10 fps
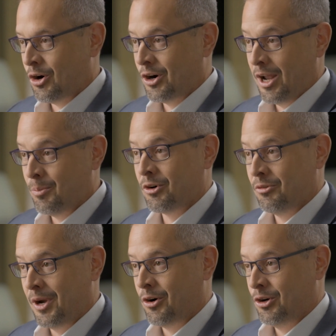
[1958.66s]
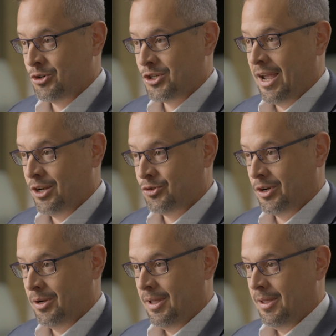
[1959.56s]
are a number of barriers to
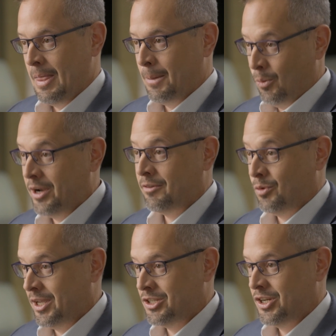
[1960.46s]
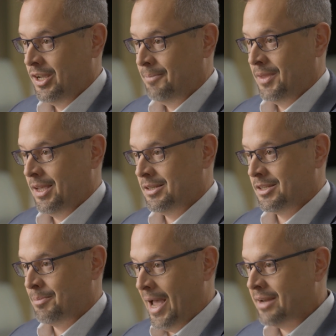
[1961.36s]
entry, one of which
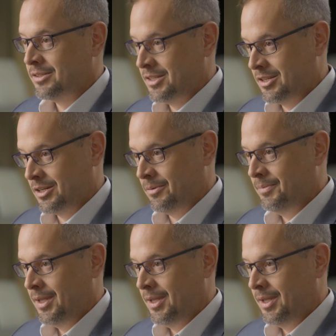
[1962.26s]
is the patent system.